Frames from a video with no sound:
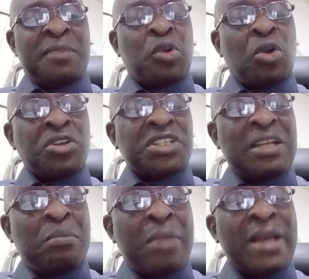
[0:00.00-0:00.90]
because
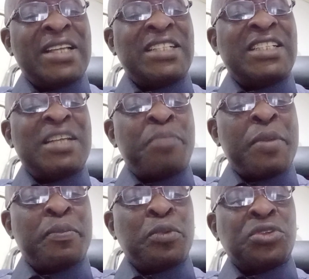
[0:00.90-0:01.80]
he managed the
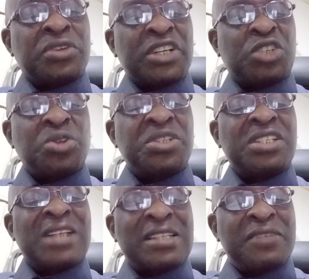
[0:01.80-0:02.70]
people's
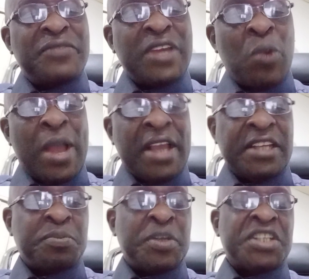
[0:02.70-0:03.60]
resources as if they were
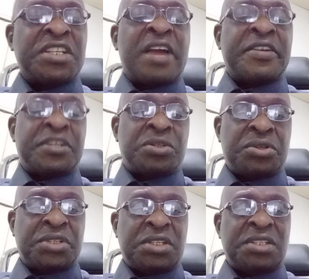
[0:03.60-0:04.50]
his personal
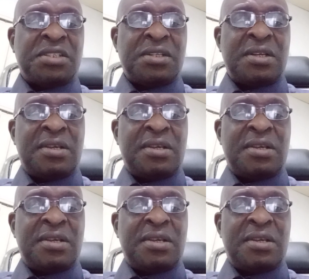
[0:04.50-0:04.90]
resources.